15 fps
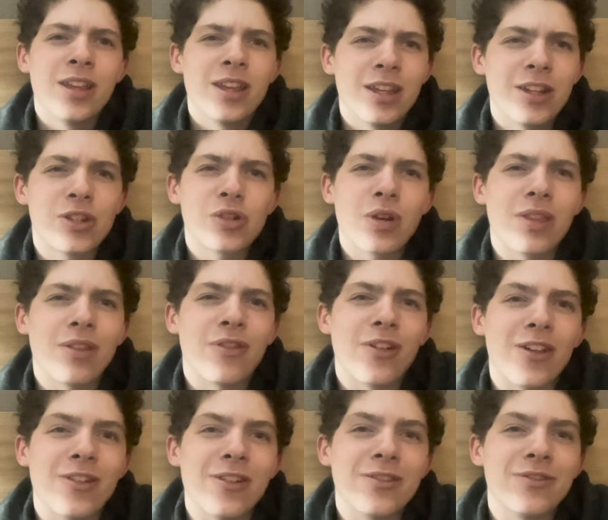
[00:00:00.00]
Enjoy the
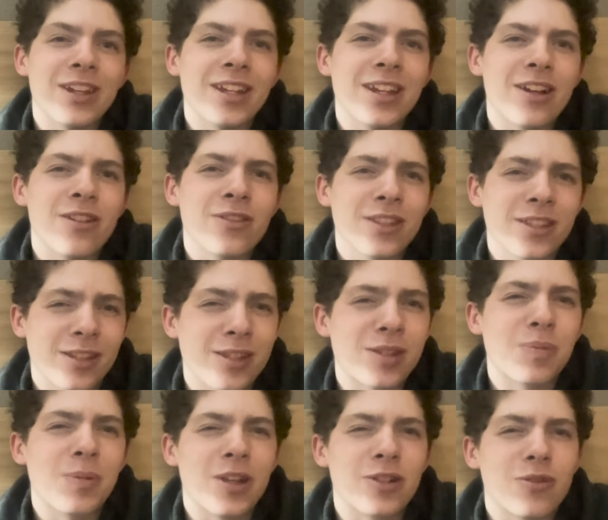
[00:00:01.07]
following video. This is a
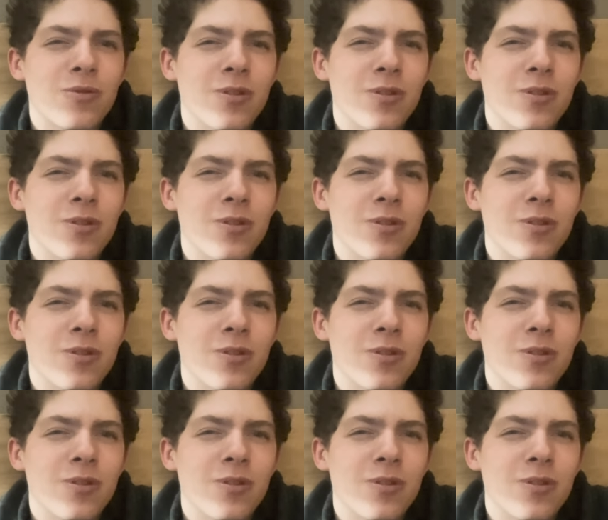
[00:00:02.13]
special